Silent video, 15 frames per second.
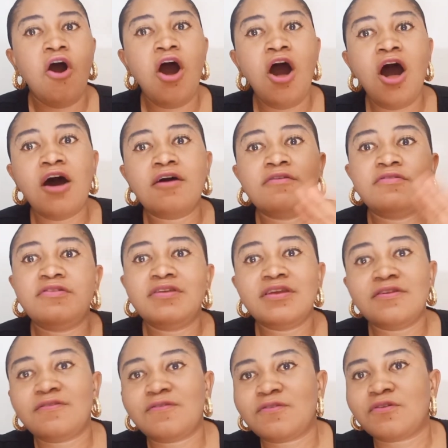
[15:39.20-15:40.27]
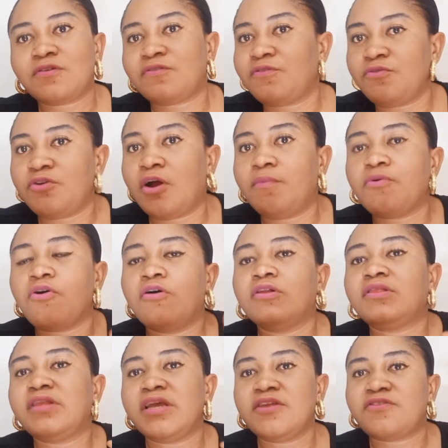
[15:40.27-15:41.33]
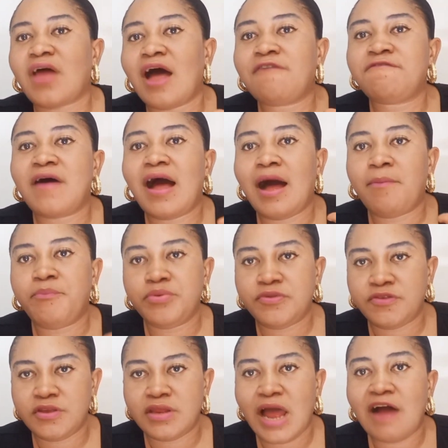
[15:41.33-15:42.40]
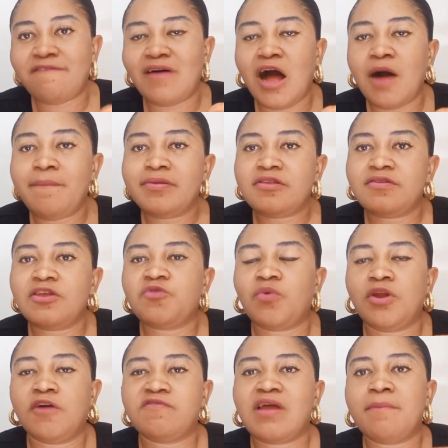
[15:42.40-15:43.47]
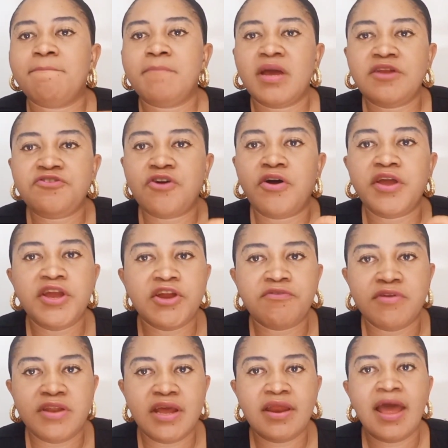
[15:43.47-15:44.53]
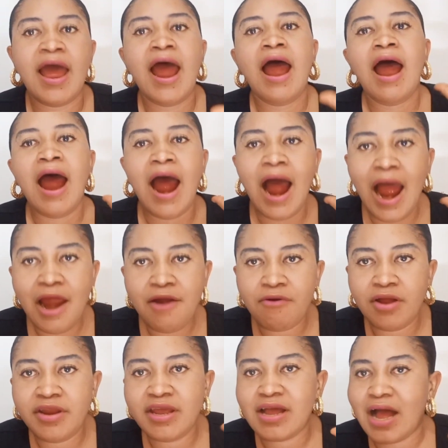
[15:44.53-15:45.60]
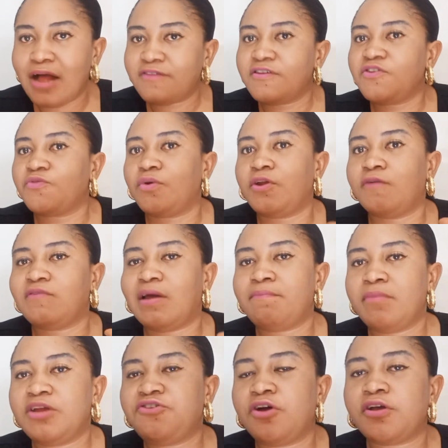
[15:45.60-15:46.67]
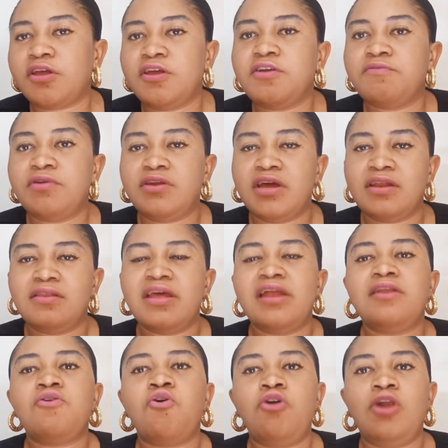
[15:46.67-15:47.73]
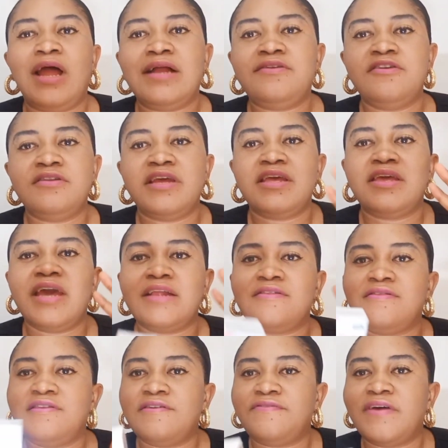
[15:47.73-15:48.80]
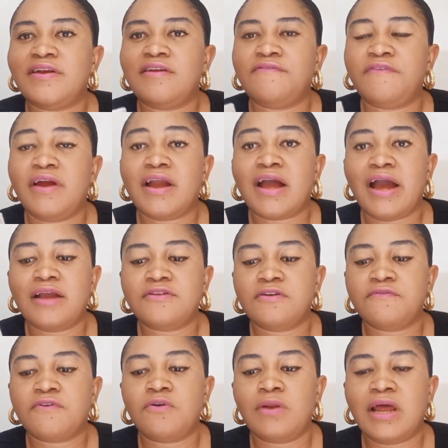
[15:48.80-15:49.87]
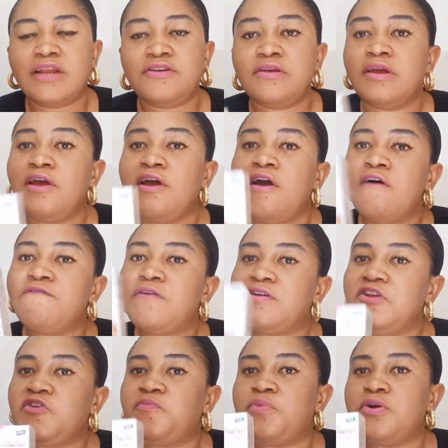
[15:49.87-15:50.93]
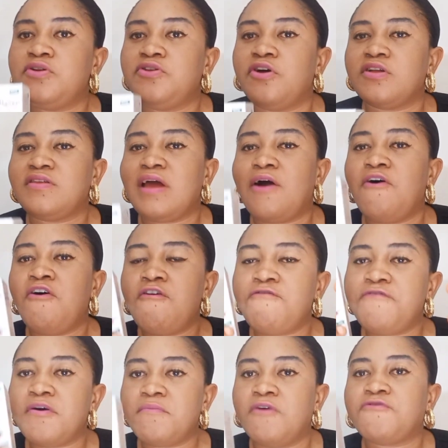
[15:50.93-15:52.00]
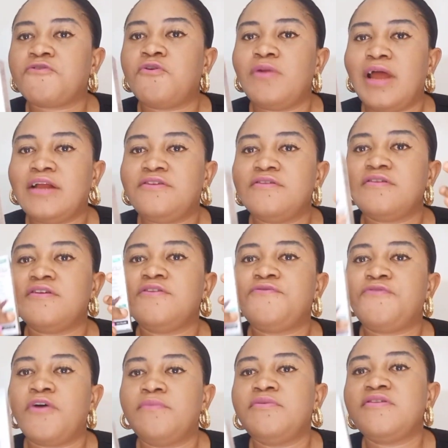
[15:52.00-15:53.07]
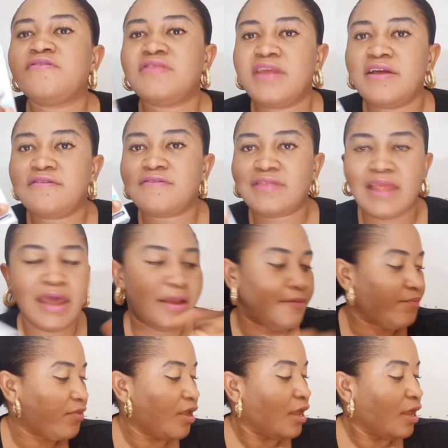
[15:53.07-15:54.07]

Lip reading: All this serum contains alpha arbutin. Alpha arbutin is one of their major ingredients. Hyaluronic acid is one of their major ingredients. Then collagen, they get different kinds of collagen. For this product, their own form of collagen is from the snail snipe.